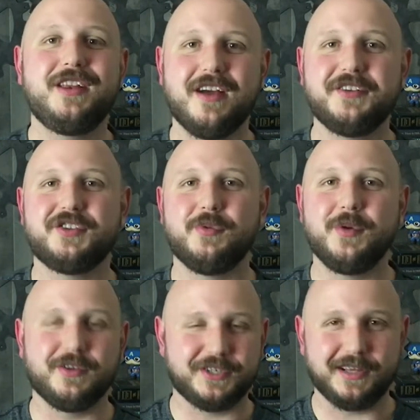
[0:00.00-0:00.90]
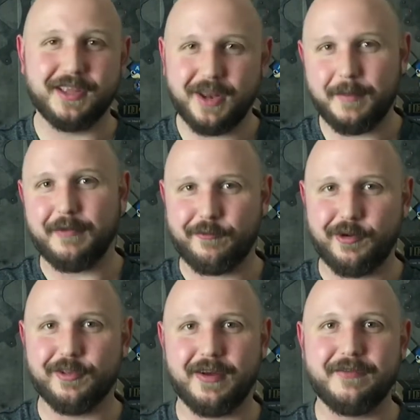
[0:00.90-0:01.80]
nudge the wheel just a little bit
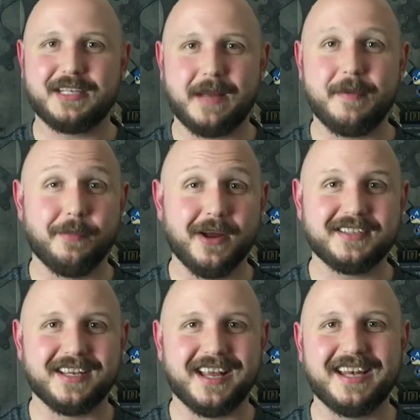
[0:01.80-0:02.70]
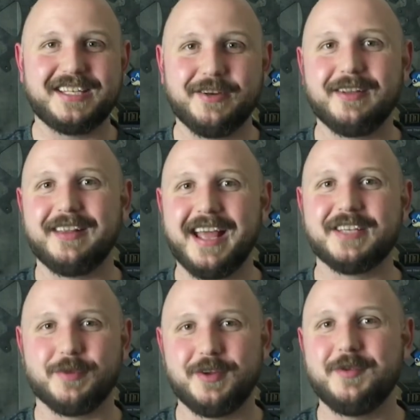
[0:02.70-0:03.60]
further every time you press it until it
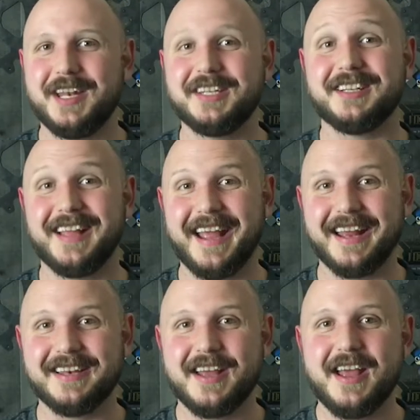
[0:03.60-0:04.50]
lands where you need it to land.